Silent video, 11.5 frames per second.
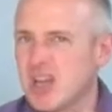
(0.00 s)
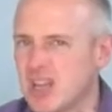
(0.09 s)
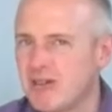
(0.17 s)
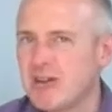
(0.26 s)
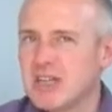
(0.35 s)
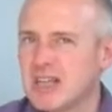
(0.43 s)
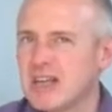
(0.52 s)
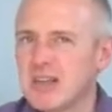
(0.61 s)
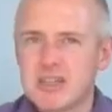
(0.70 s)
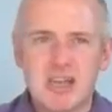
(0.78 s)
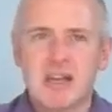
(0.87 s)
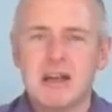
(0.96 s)
and there is
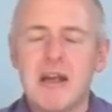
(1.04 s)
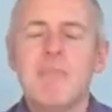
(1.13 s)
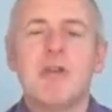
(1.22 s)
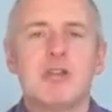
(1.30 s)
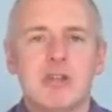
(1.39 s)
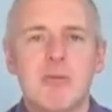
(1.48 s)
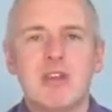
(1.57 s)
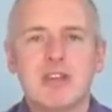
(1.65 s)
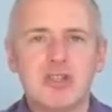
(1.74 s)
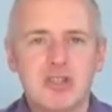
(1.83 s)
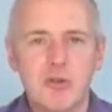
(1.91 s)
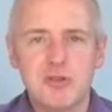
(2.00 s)
certainly some of
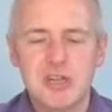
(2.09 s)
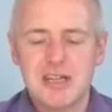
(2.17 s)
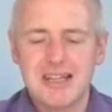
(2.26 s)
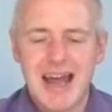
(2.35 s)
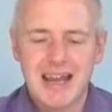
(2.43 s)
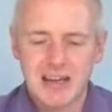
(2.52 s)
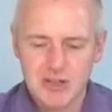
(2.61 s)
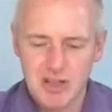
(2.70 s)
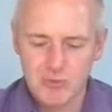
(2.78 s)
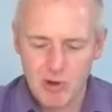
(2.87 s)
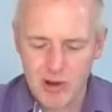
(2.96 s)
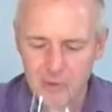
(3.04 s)
this salty tang to
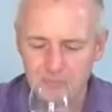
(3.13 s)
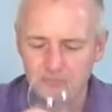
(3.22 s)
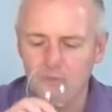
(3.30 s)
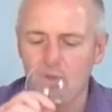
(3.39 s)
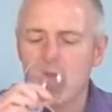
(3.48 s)
the wine.